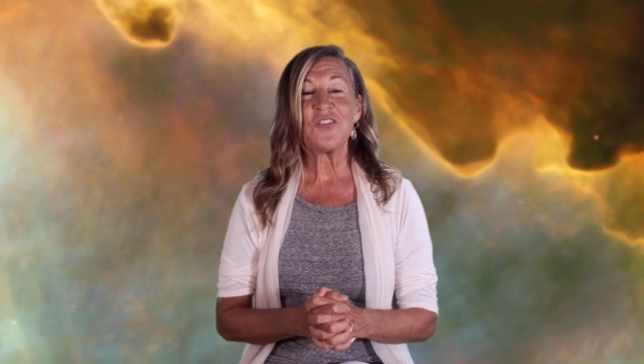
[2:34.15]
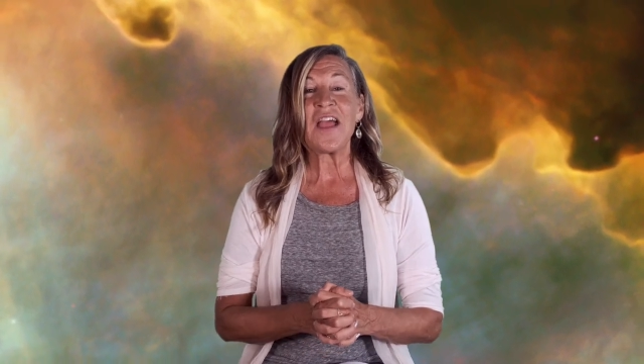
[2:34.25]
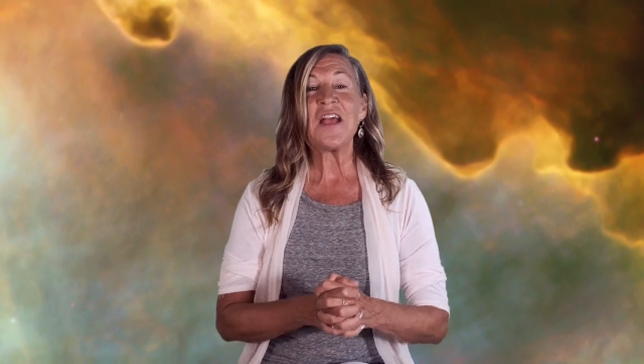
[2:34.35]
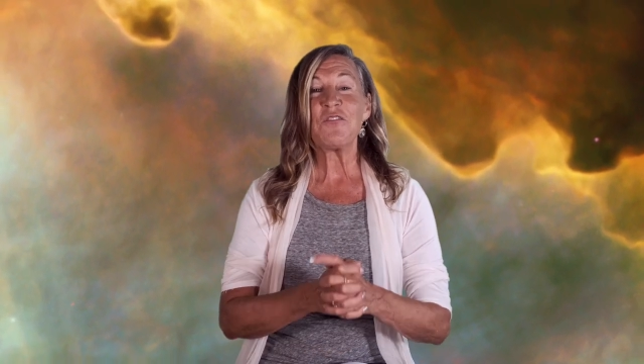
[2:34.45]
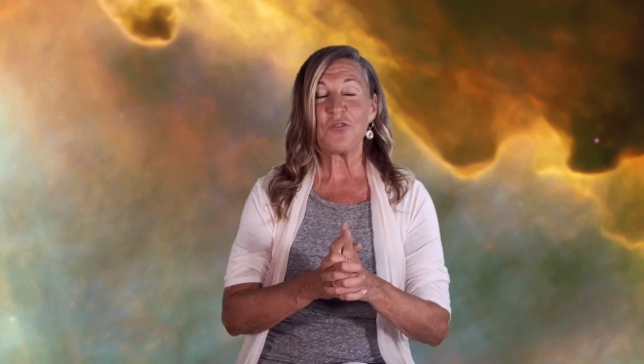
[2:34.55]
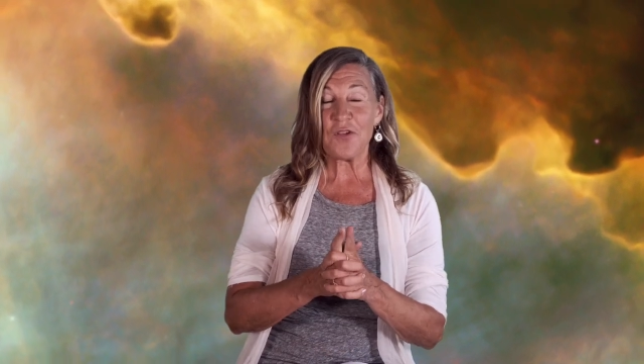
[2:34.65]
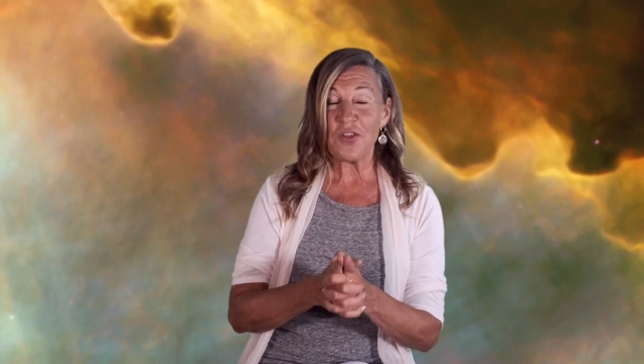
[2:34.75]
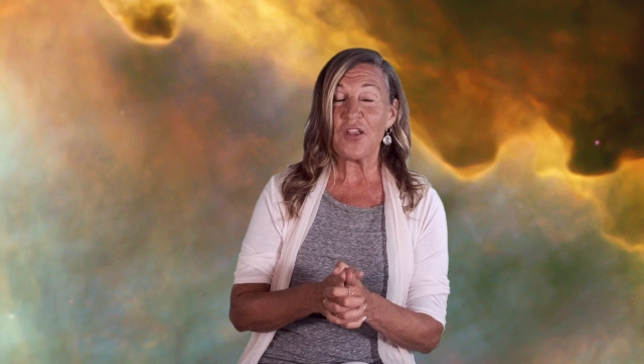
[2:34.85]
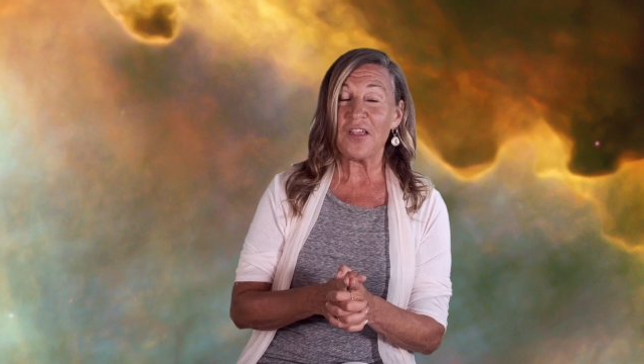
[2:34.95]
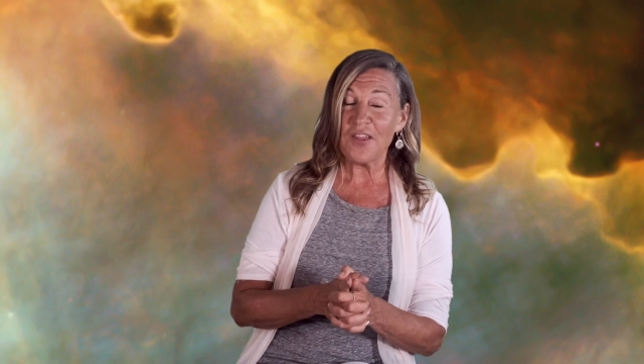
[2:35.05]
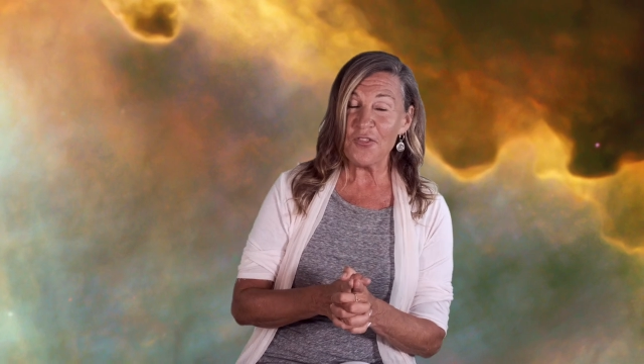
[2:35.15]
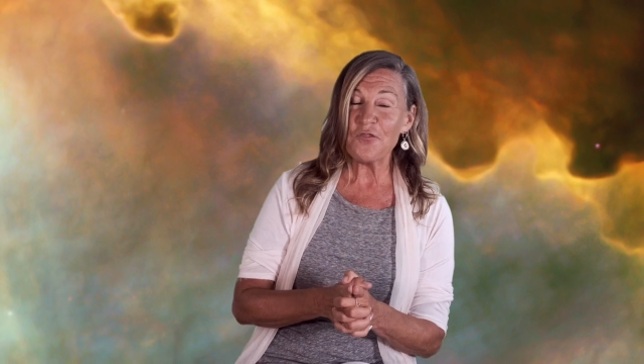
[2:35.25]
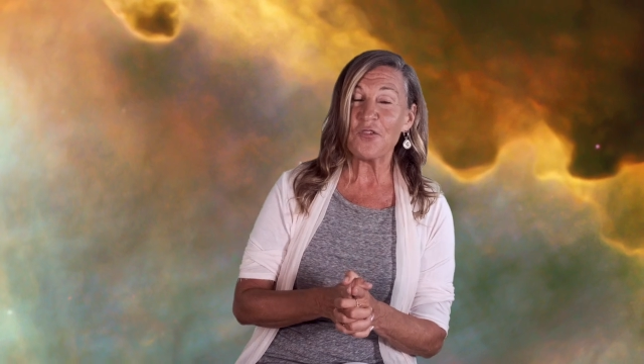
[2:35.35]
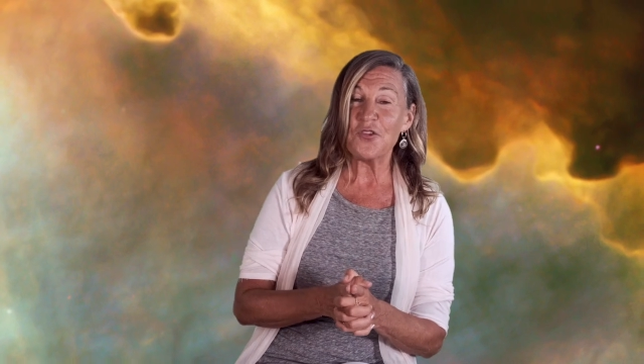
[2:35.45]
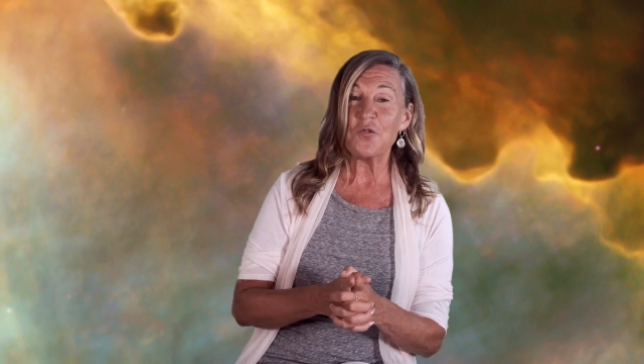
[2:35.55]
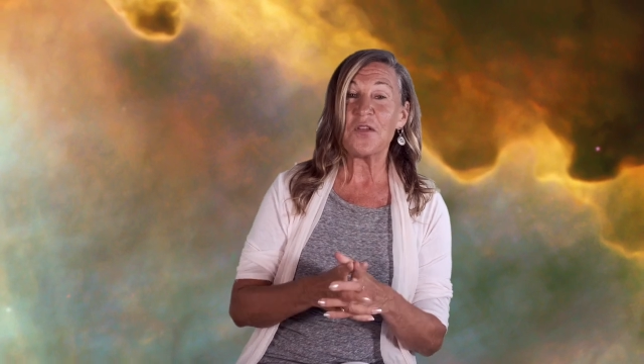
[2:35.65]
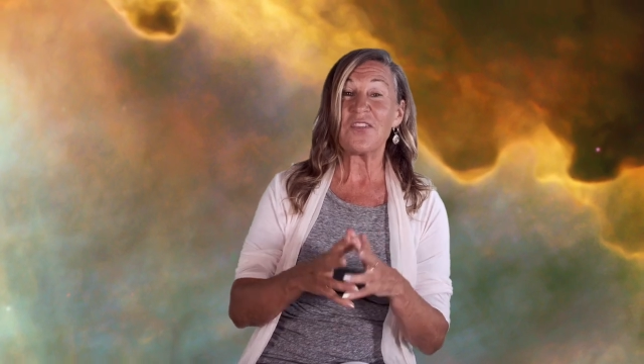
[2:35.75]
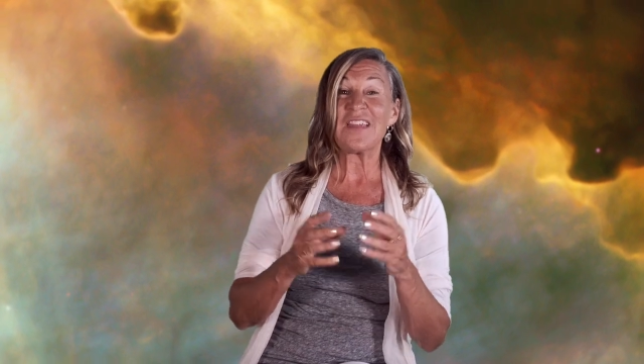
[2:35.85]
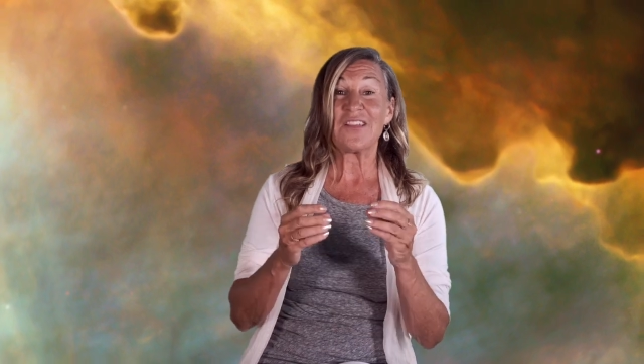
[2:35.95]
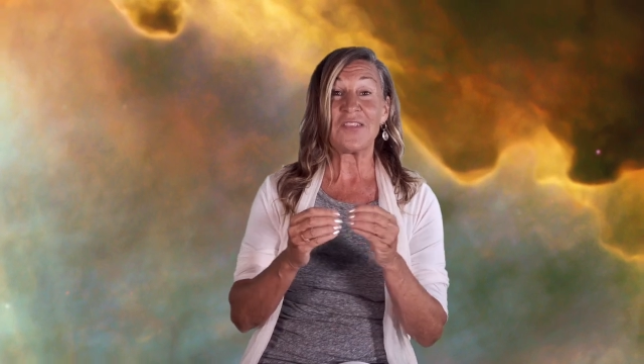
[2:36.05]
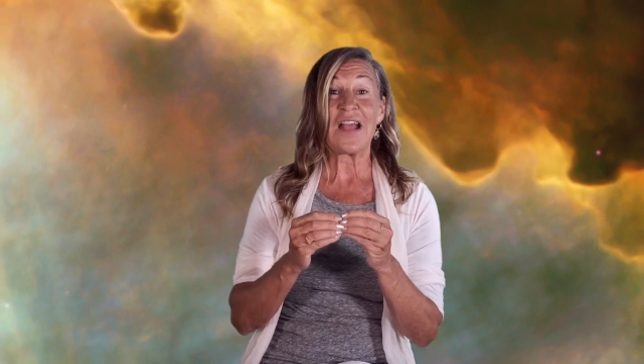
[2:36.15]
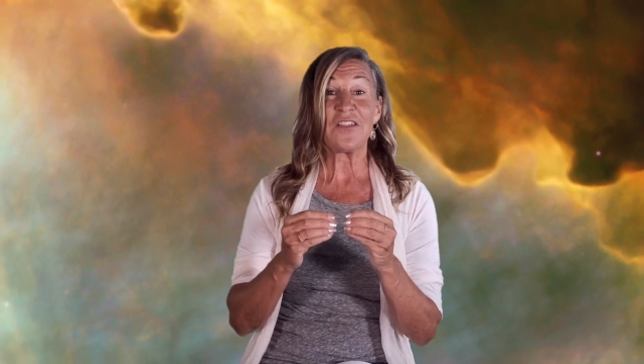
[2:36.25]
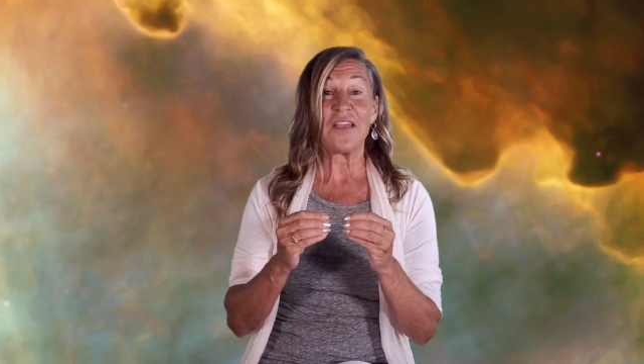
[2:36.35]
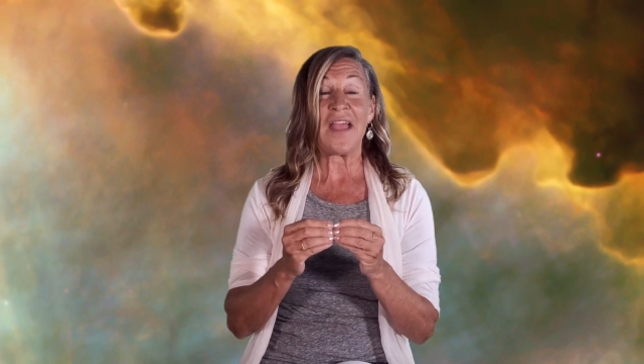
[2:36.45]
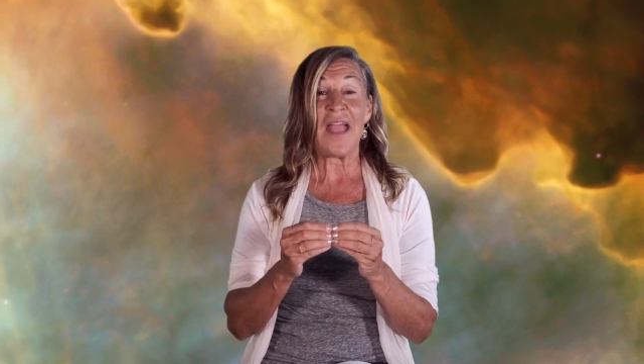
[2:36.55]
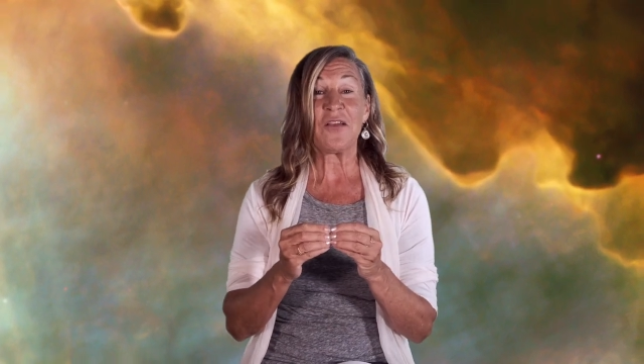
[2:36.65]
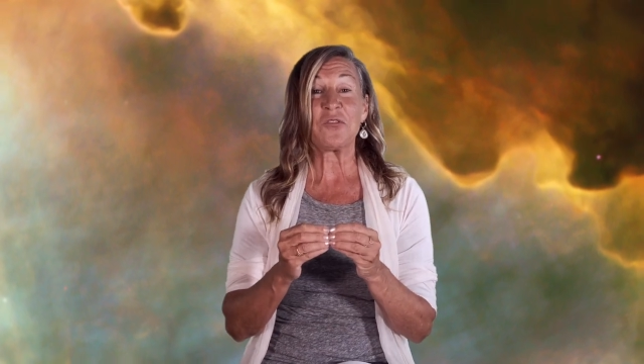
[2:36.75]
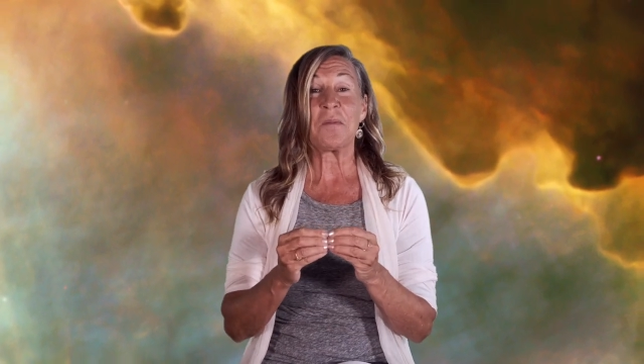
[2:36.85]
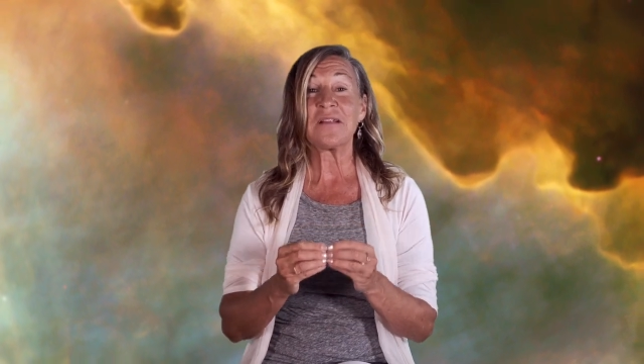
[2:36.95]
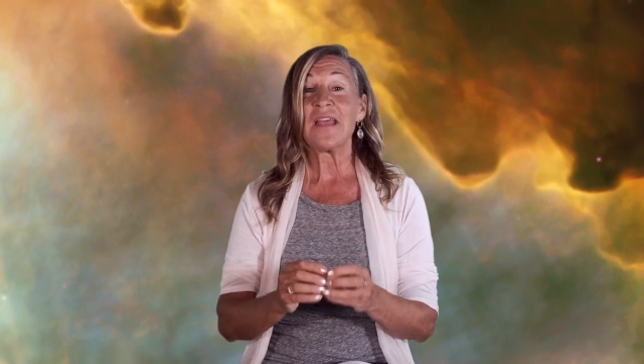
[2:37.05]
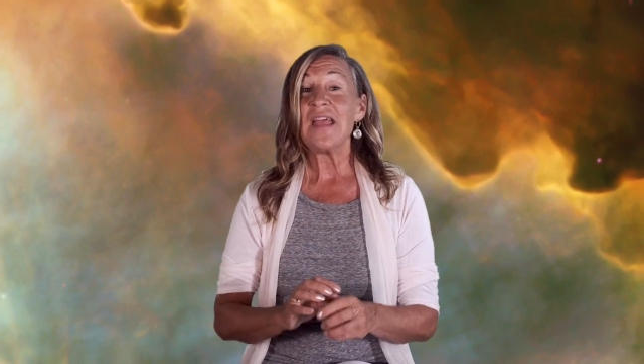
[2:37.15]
I have a friend, another friend who has that exact aspect.